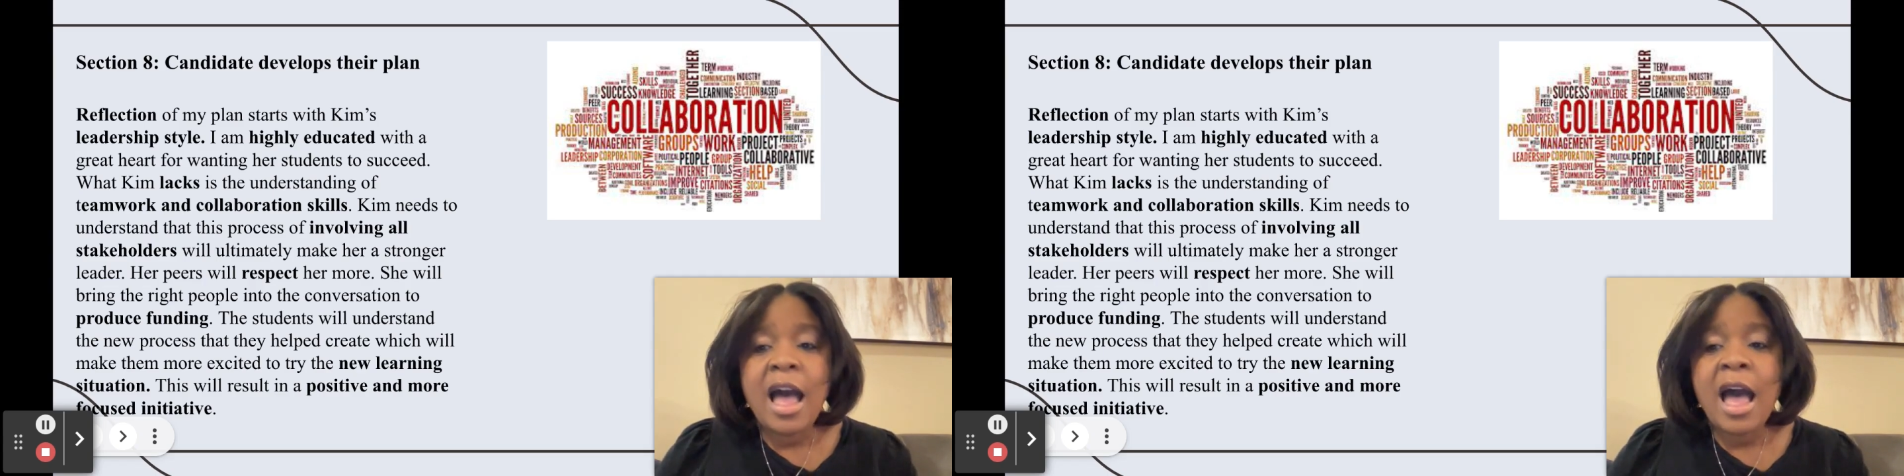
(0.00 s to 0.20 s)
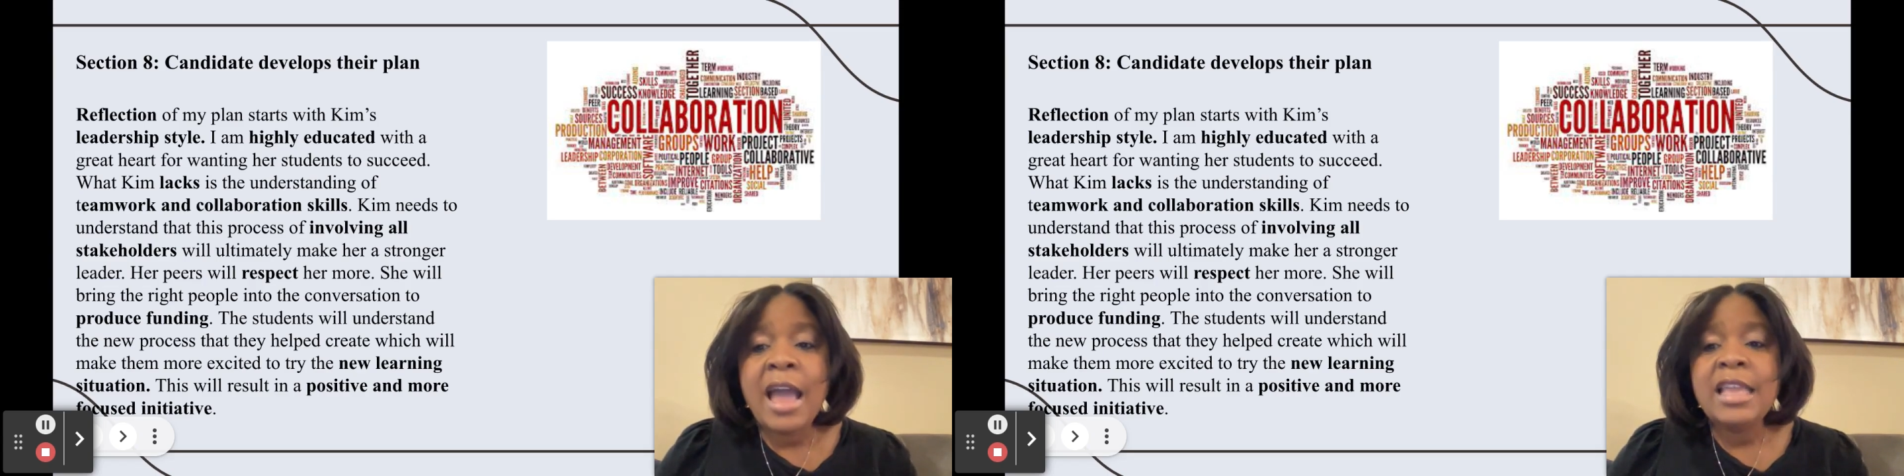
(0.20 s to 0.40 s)

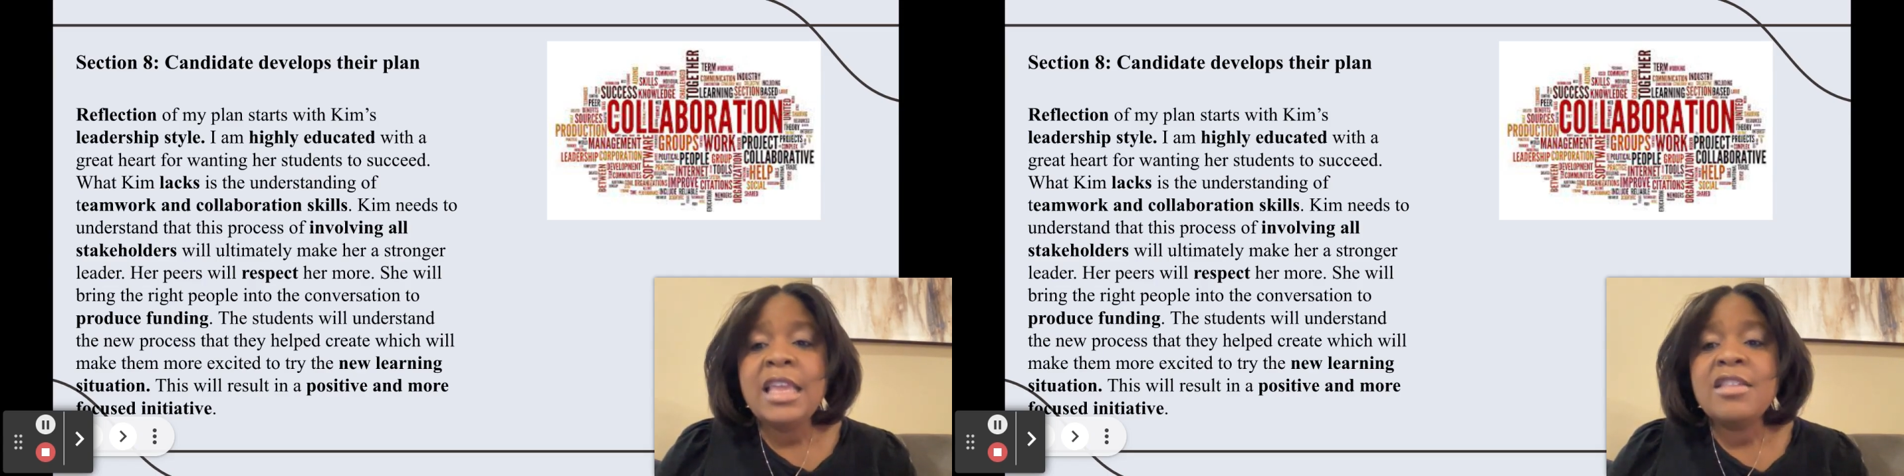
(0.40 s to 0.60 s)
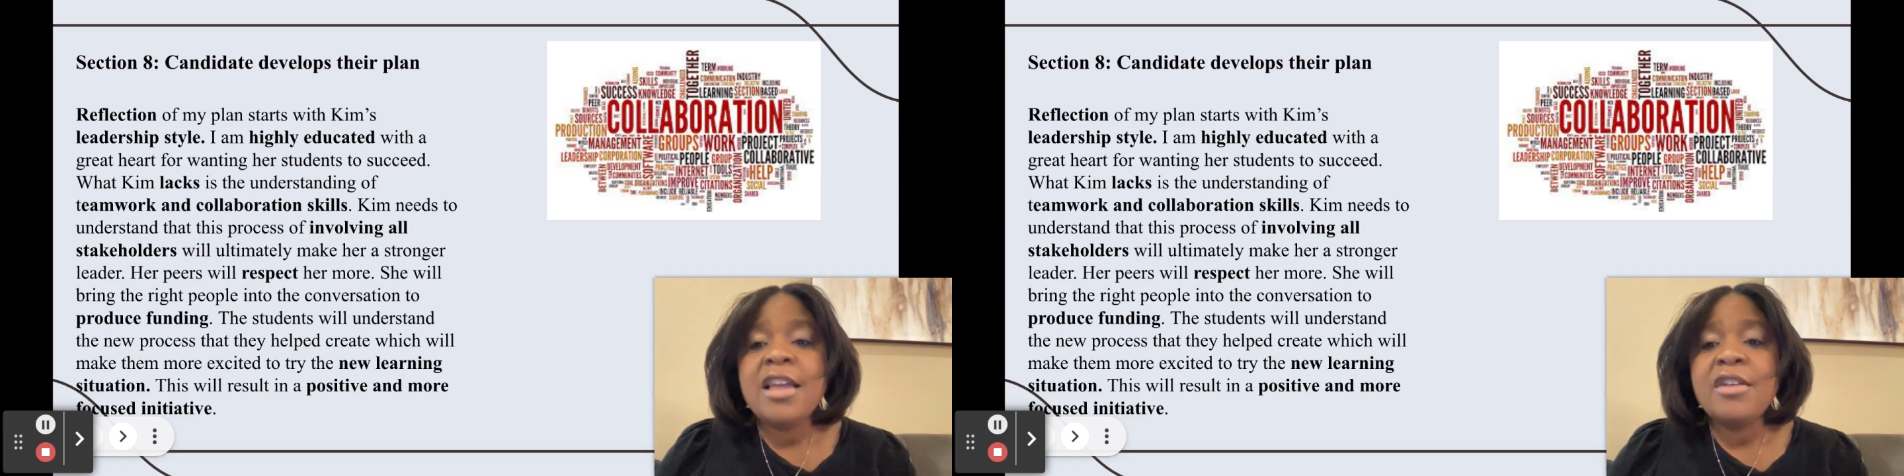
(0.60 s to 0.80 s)
I
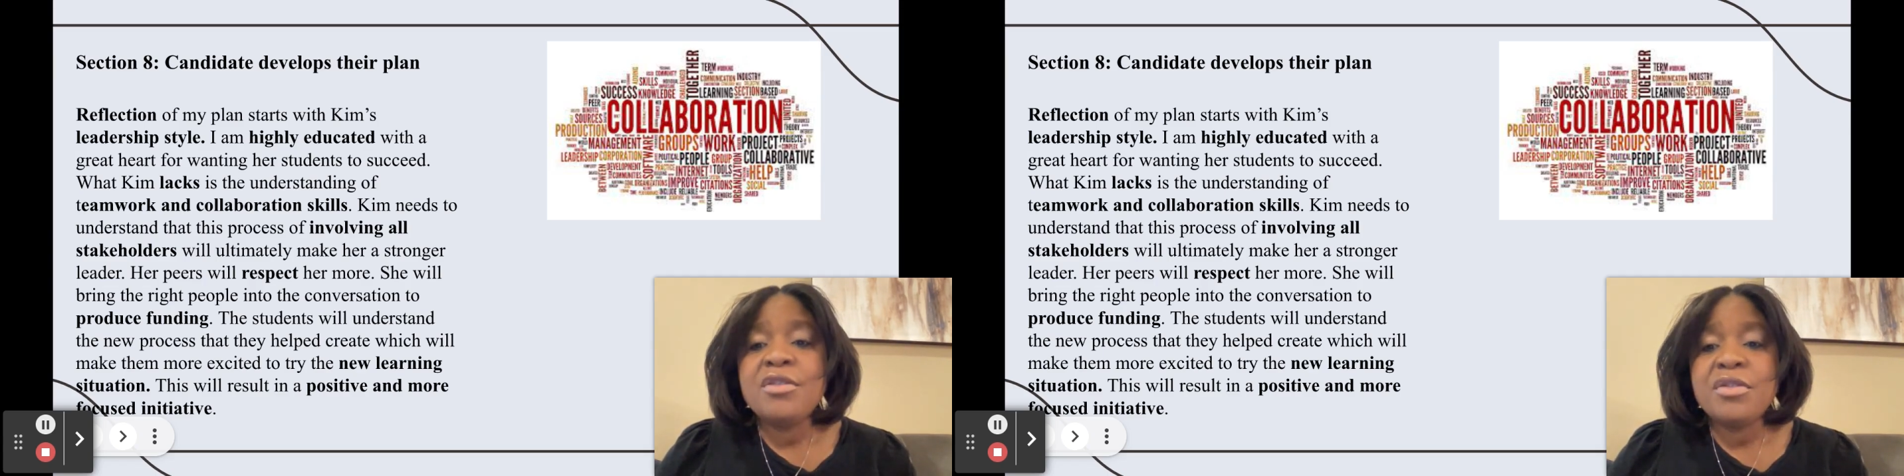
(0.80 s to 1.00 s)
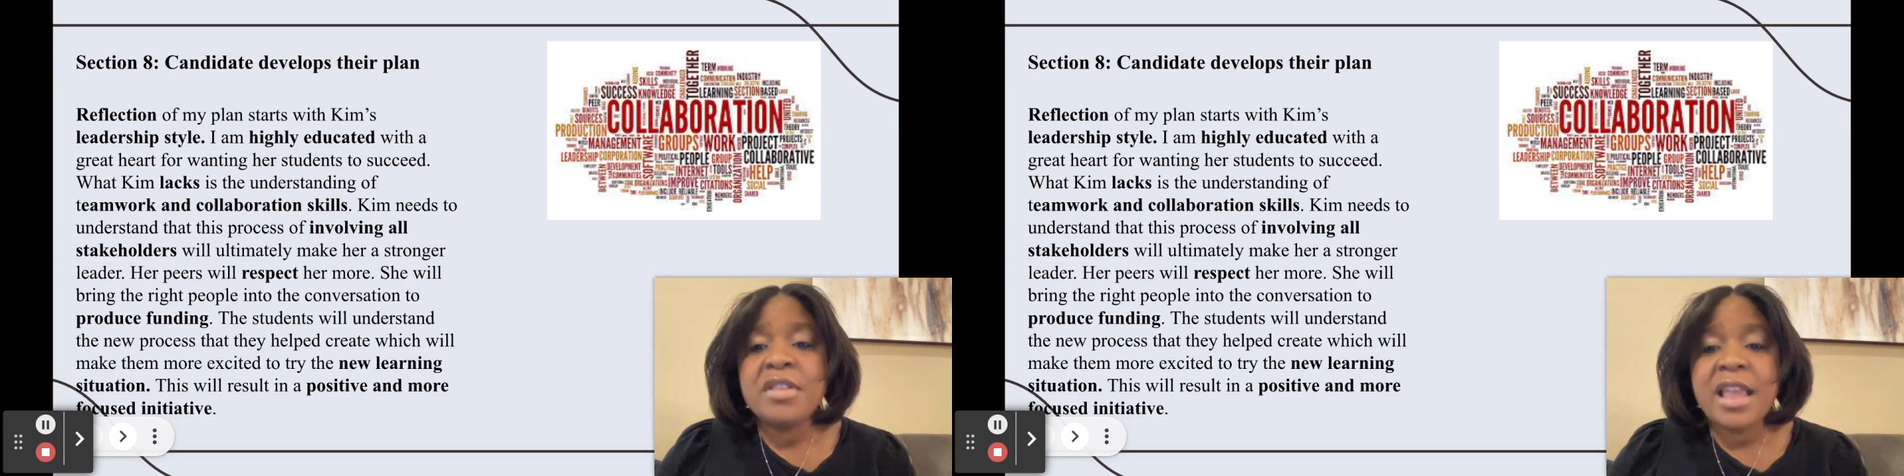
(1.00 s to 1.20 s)
need to
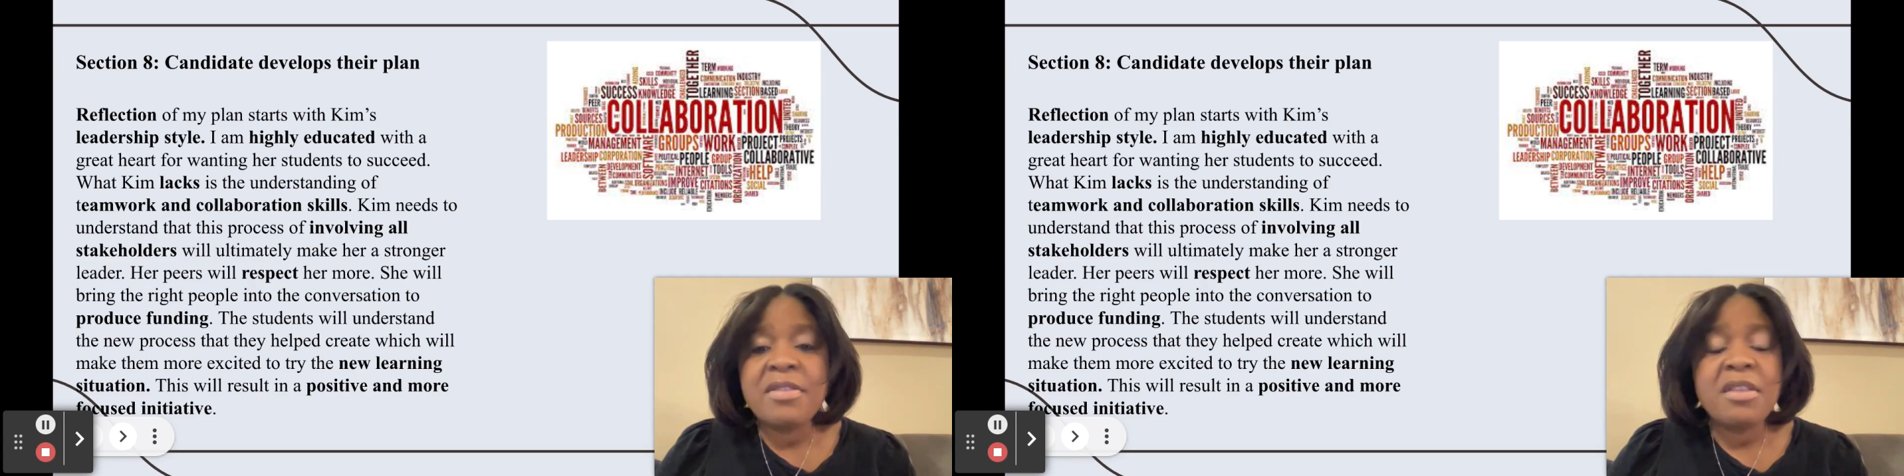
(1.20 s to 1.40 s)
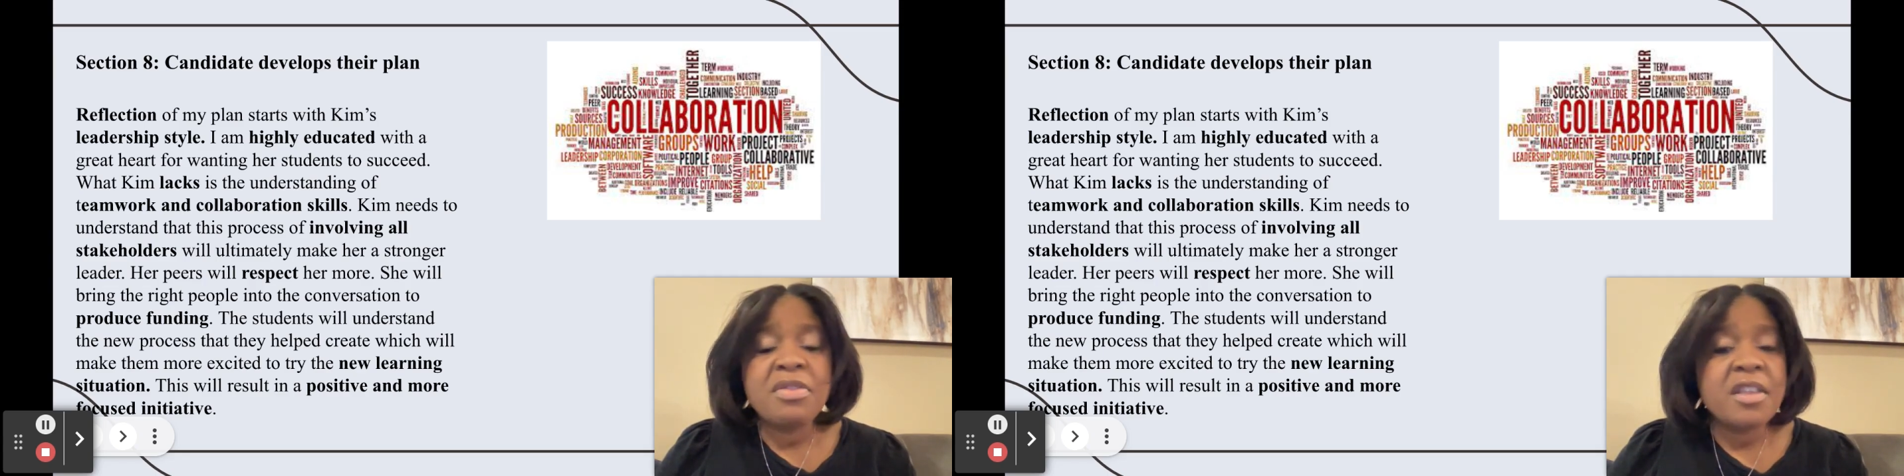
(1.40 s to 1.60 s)

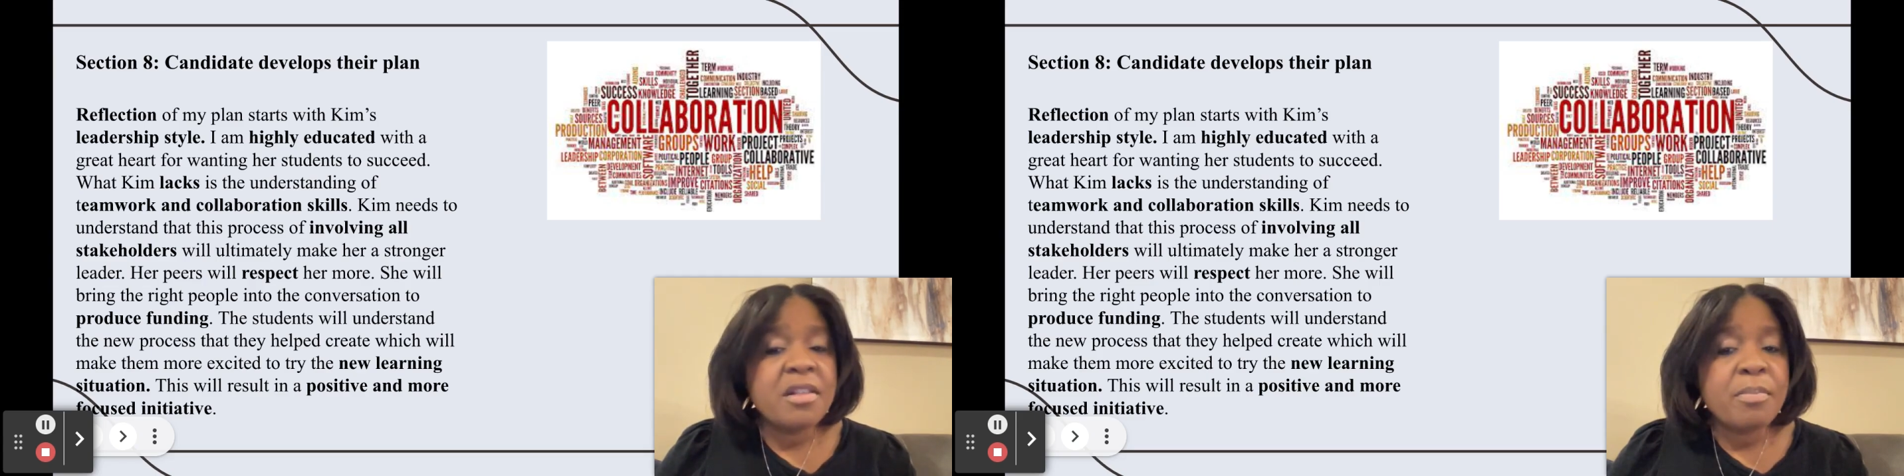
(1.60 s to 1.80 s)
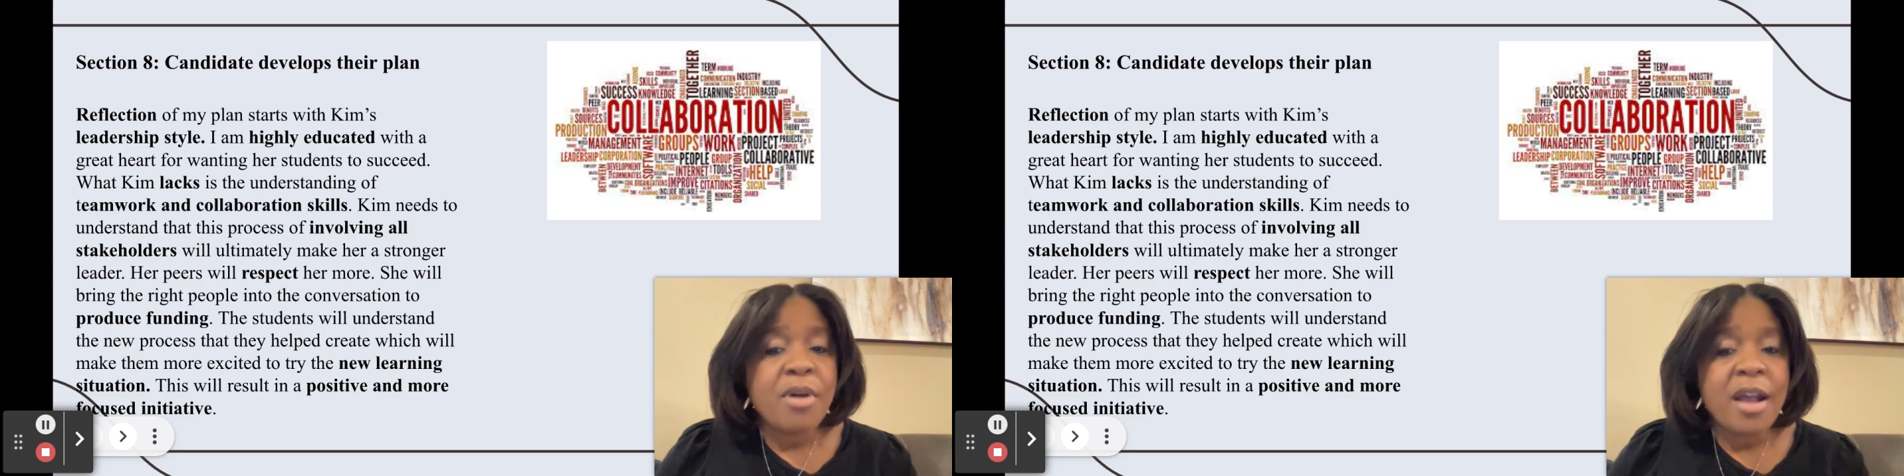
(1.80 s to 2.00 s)
understand that
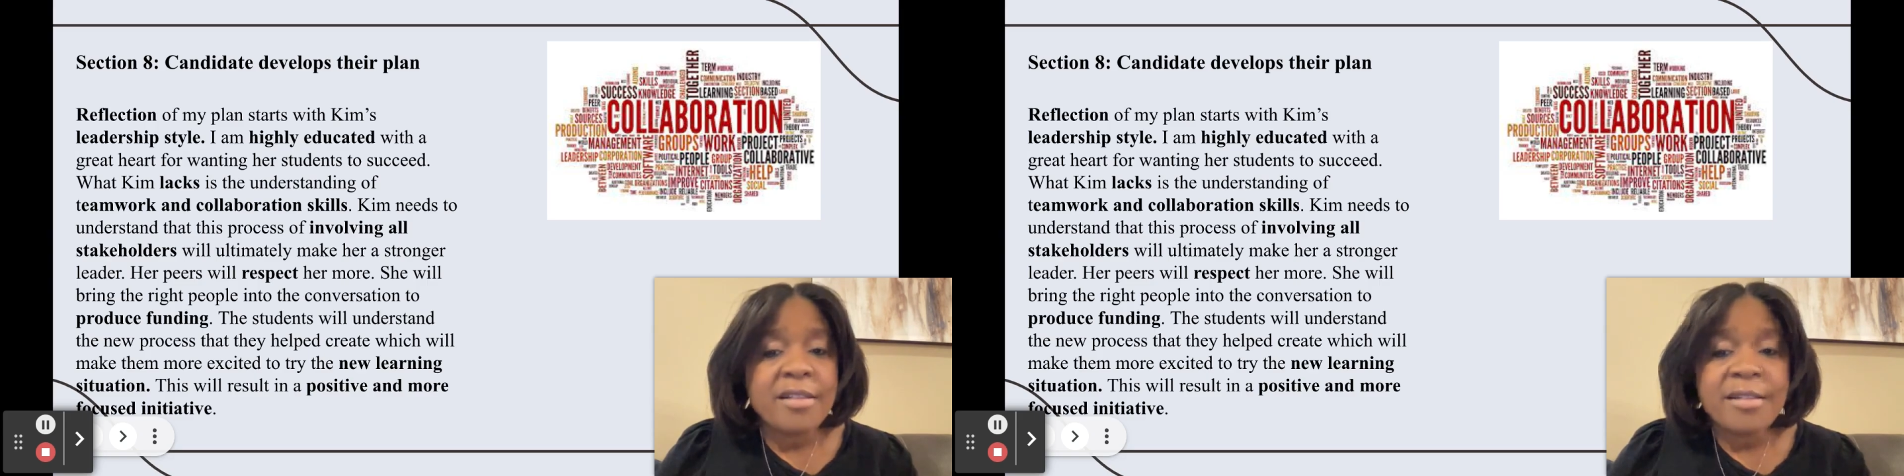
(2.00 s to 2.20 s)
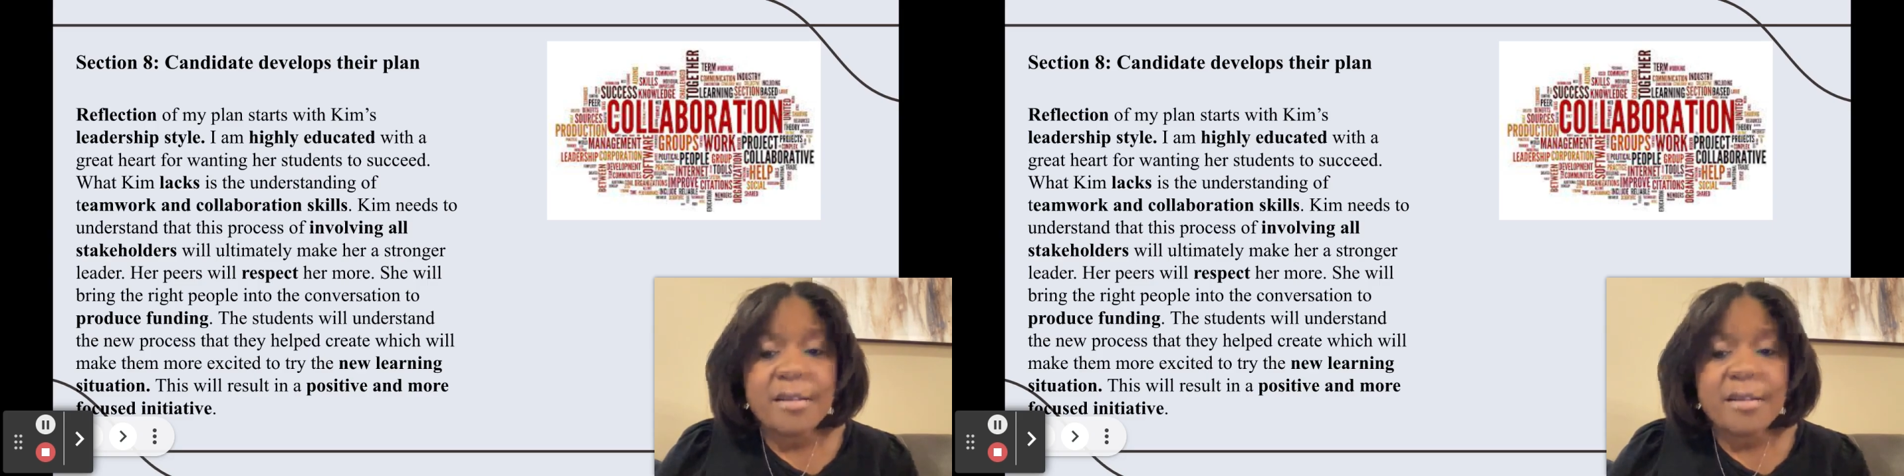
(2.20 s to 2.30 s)
this process